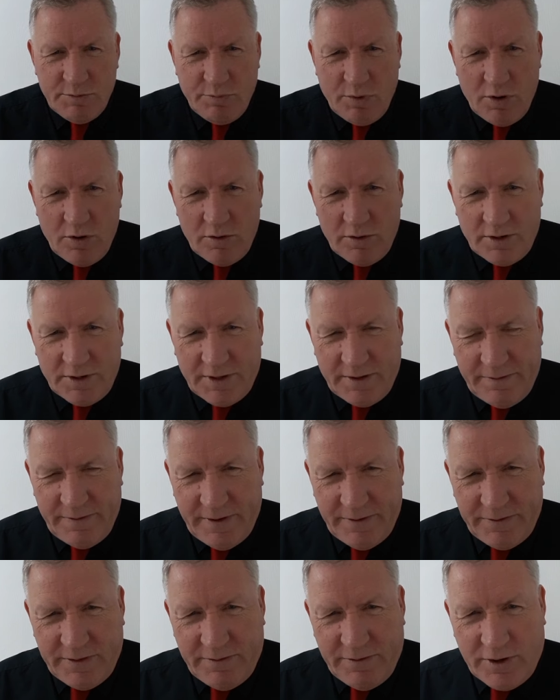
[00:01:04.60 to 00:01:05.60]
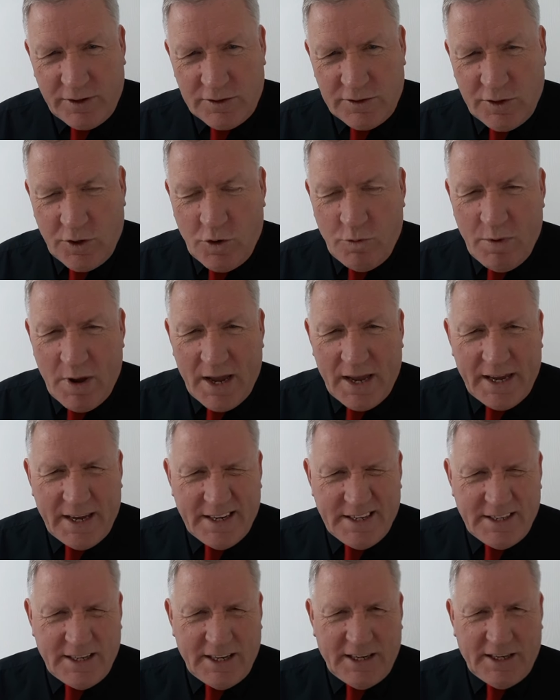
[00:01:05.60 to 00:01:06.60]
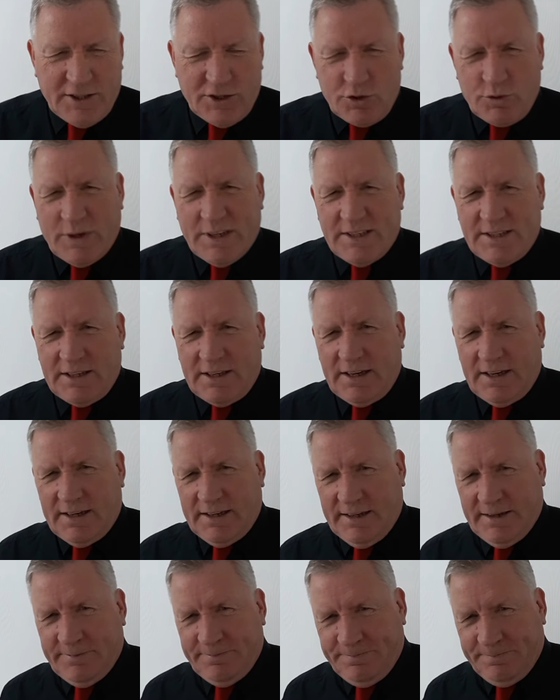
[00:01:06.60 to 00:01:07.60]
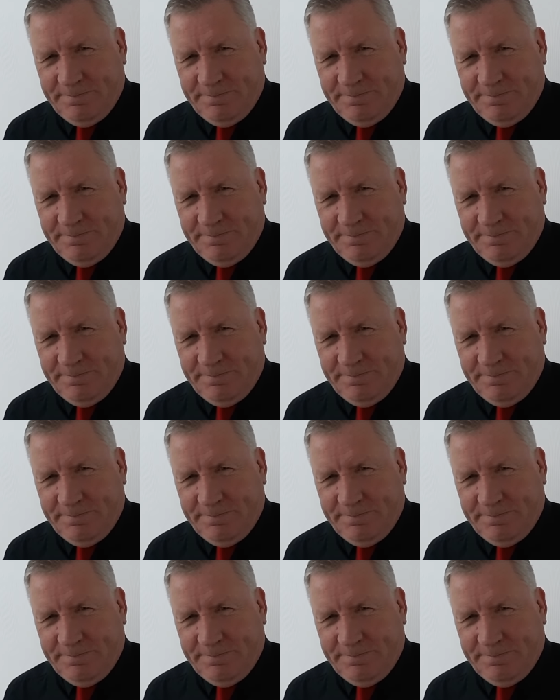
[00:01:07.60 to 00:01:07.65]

born on the 5th of October 1829.